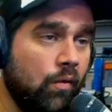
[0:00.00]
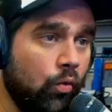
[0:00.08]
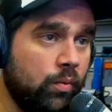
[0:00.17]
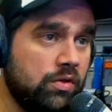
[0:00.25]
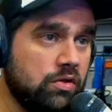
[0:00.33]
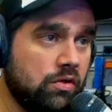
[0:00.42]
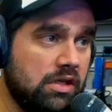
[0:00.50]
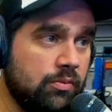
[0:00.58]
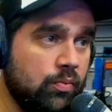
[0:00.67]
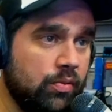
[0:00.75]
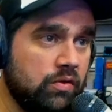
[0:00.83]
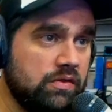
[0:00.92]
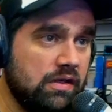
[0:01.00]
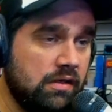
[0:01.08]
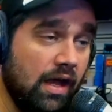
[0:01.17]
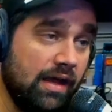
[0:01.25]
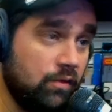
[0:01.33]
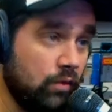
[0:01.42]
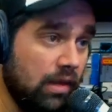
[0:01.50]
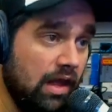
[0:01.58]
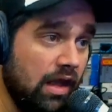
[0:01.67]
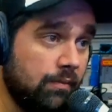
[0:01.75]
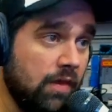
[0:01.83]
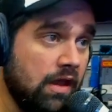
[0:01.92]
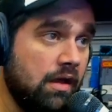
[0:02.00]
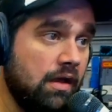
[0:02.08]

We'll be sure to keep you posted, as will I.